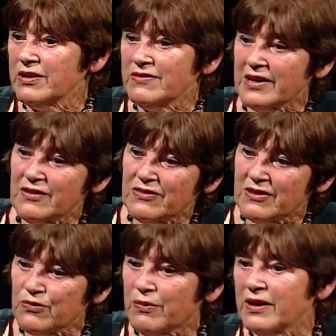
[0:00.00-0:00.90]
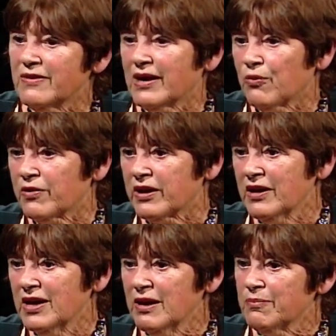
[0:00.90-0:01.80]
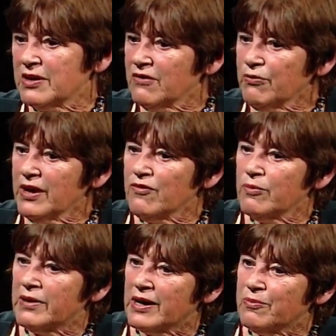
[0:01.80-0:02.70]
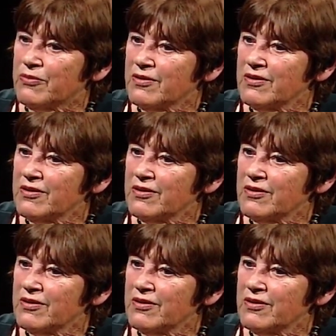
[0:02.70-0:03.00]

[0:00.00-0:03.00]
take us this way and that way. But if we have a map,